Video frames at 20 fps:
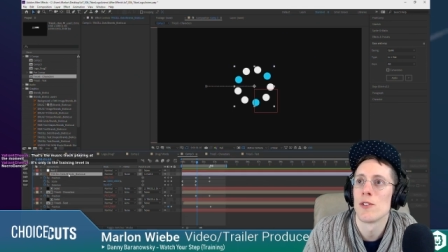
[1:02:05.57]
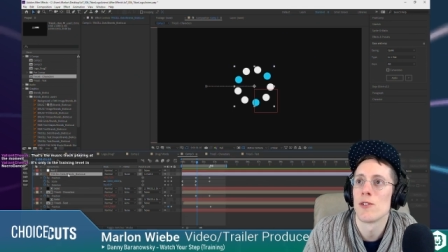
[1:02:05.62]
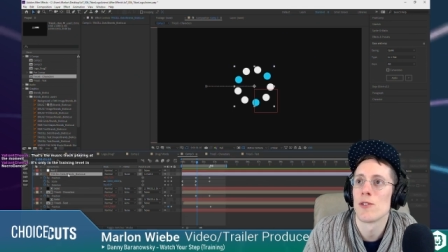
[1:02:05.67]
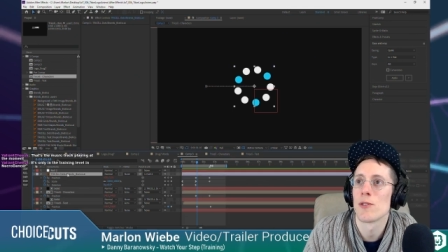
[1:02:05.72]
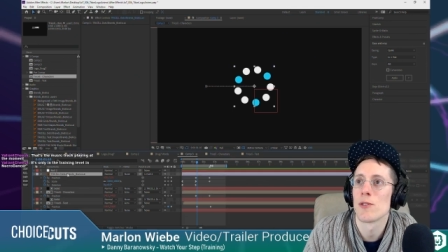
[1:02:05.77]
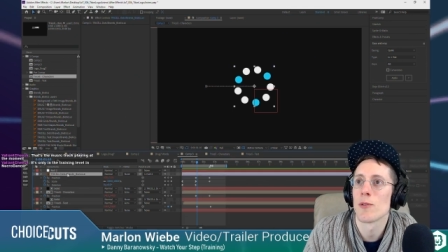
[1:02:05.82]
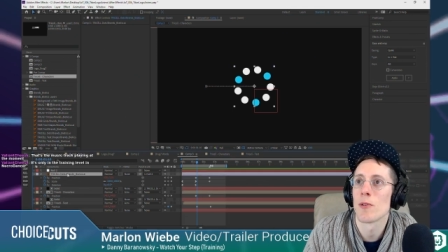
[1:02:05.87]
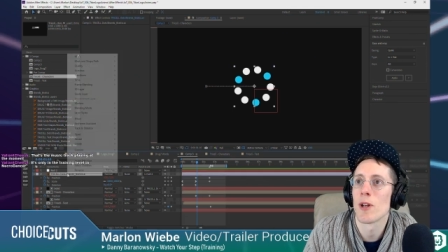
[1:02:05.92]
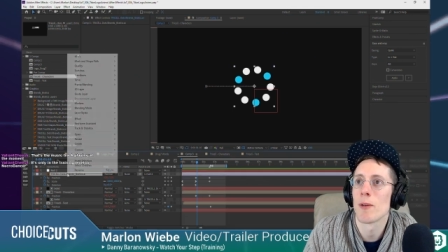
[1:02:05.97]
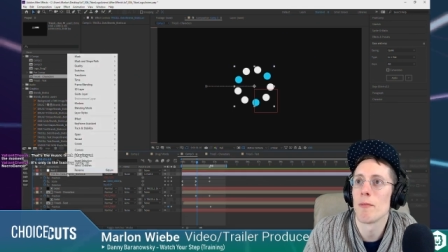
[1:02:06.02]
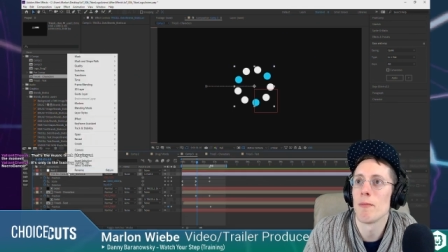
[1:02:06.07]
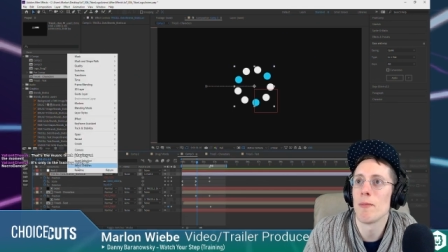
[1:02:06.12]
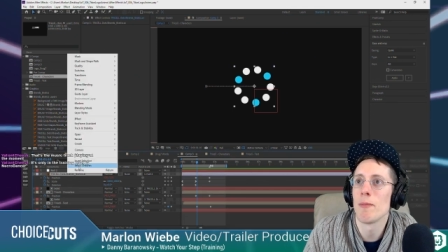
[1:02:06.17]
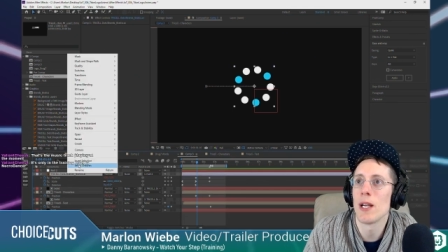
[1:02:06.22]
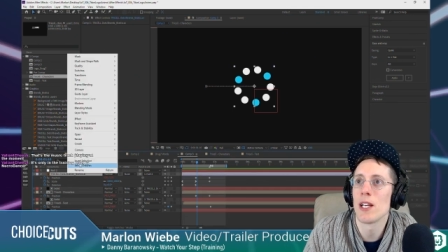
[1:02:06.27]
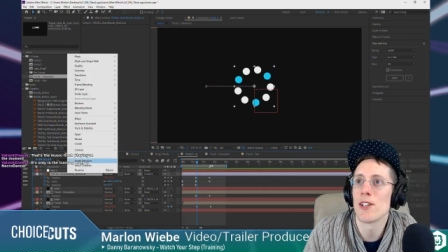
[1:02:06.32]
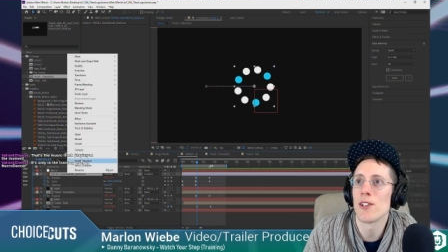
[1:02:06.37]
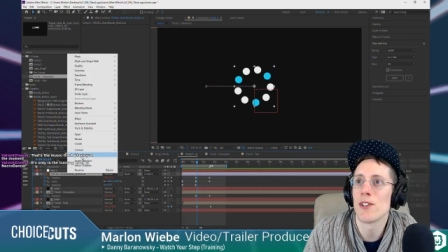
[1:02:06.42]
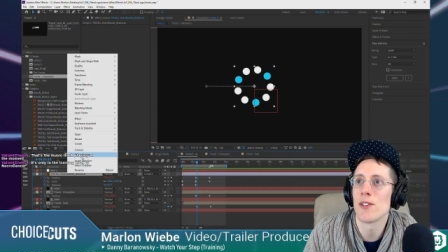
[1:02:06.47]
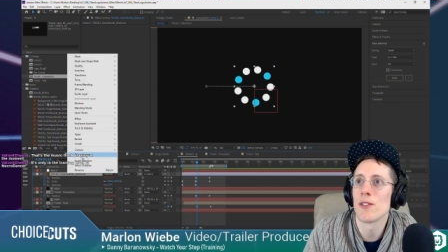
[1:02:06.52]
What I
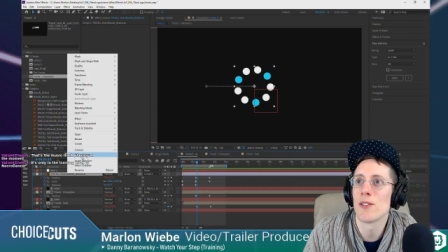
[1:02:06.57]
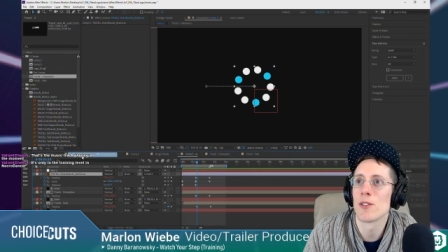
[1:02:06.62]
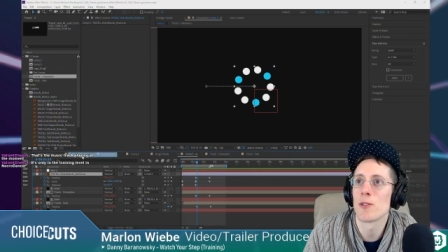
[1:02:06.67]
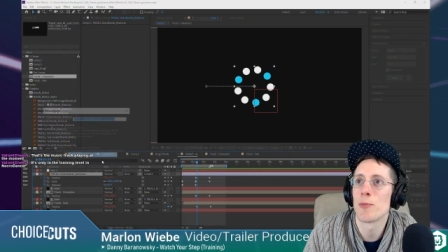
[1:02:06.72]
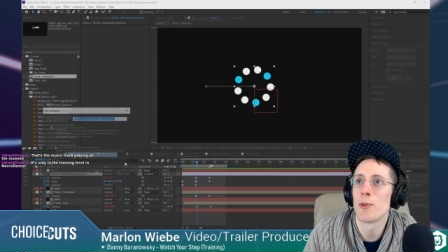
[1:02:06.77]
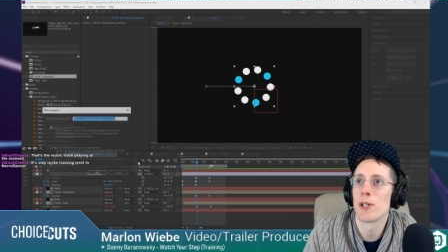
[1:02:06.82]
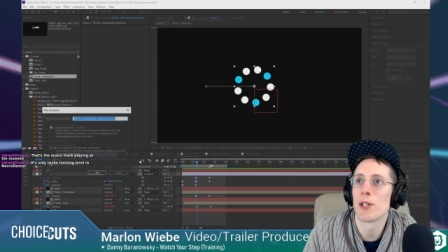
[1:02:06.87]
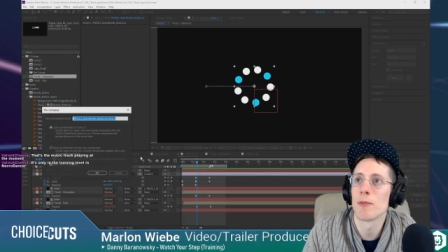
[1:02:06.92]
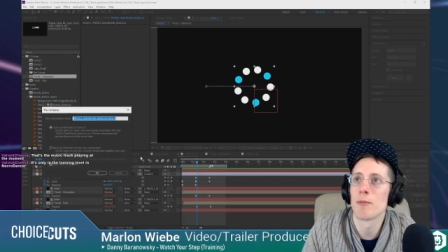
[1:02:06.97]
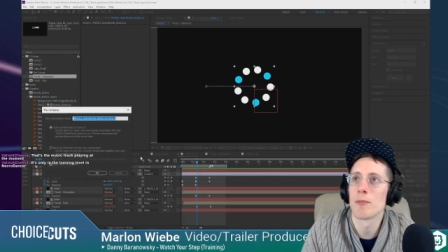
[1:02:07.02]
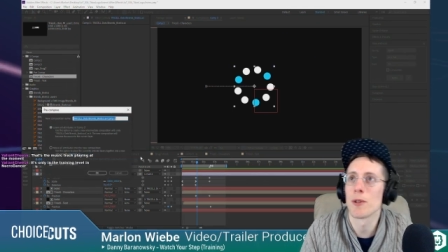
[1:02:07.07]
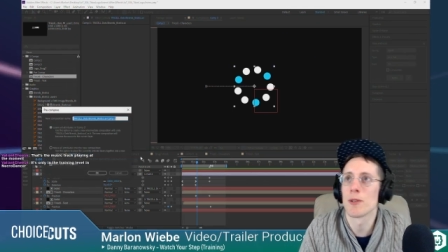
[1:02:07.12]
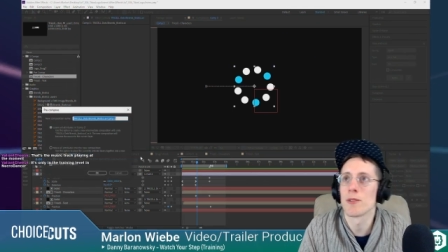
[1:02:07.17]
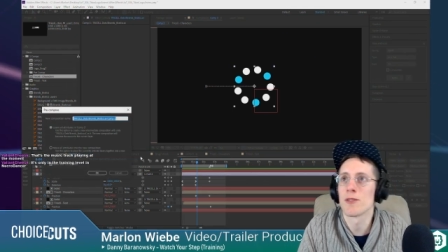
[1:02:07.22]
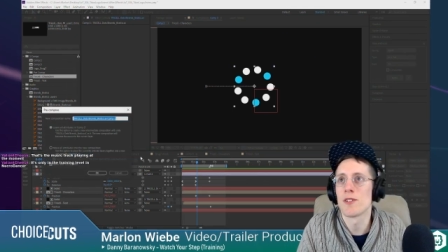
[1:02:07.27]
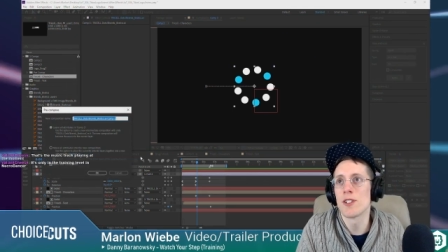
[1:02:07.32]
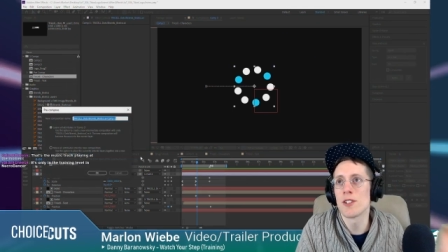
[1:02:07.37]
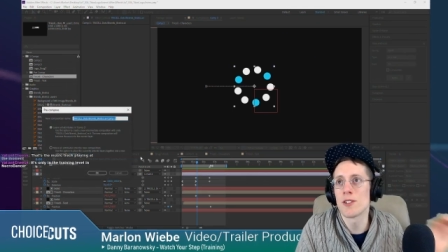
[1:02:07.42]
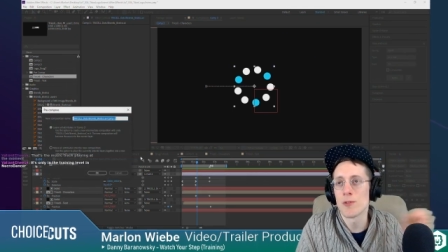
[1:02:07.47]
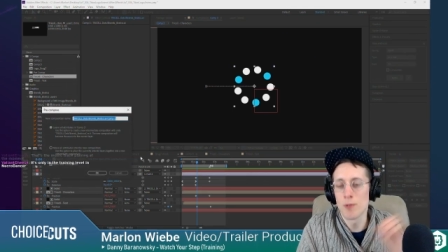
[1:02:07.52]
might do is pre-compose
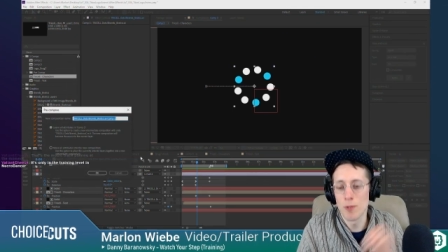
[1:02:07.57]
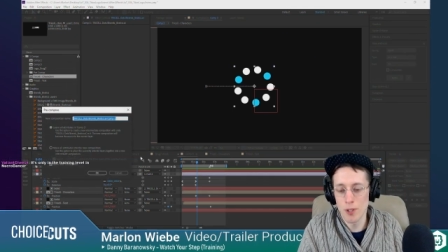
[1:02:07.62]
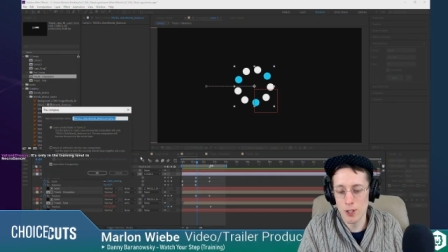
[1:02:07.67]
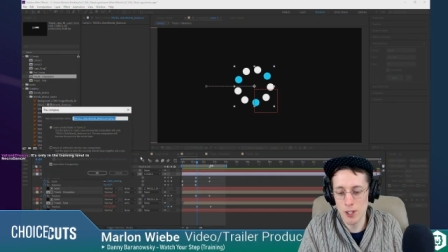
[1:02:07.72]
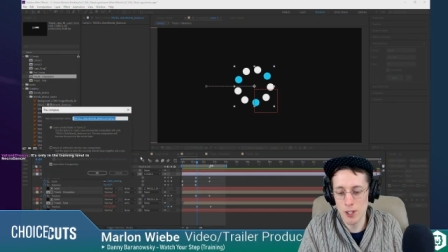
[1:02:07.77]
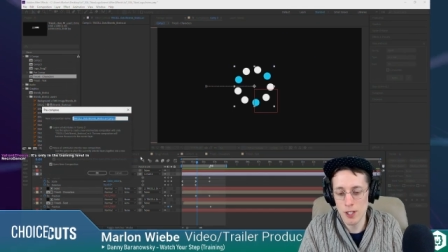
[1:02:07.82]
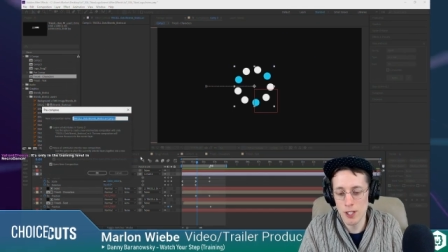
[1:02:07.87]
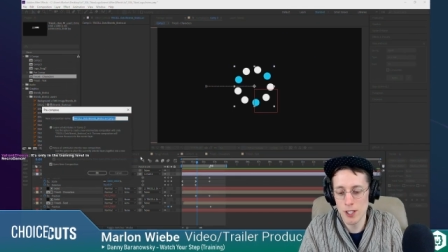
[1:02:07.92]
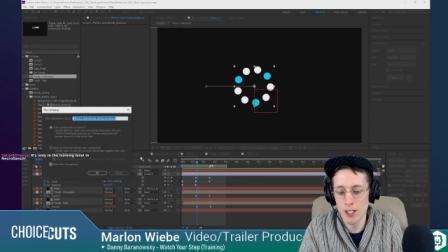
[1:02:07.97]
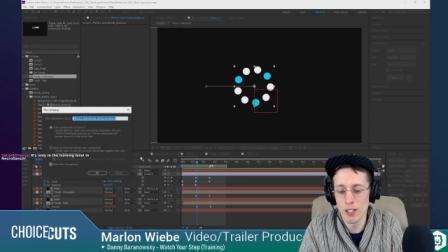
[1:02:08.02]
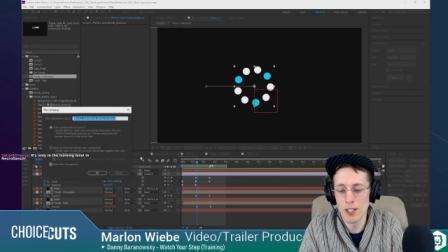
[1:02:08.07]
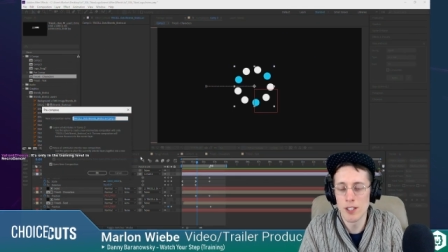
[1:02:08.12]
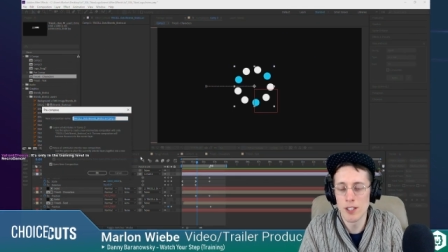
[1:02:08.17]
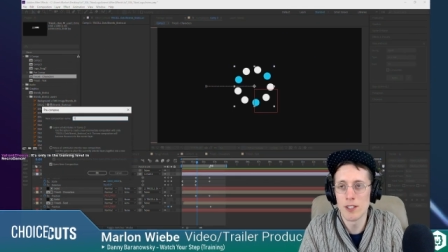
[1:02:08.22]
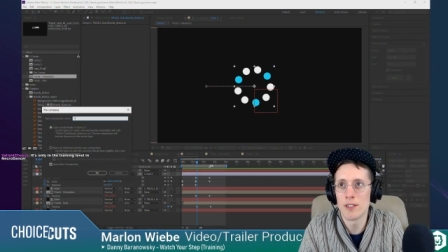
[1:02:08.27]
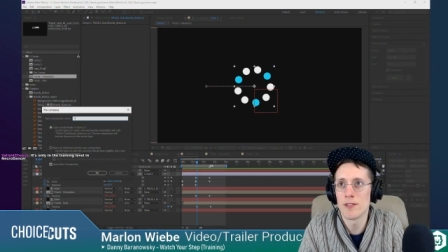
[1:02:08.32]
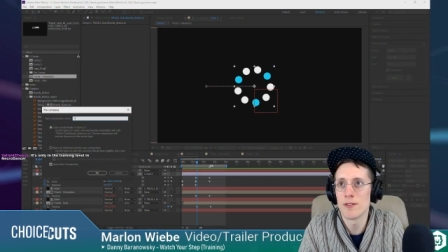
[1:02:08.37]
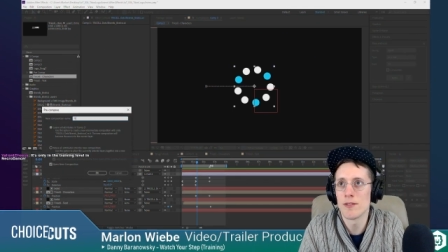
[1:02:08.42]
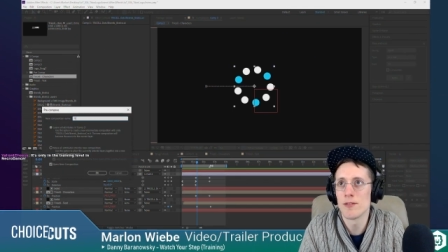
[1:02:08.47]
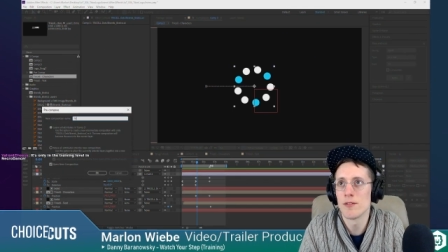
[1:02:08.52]
this one.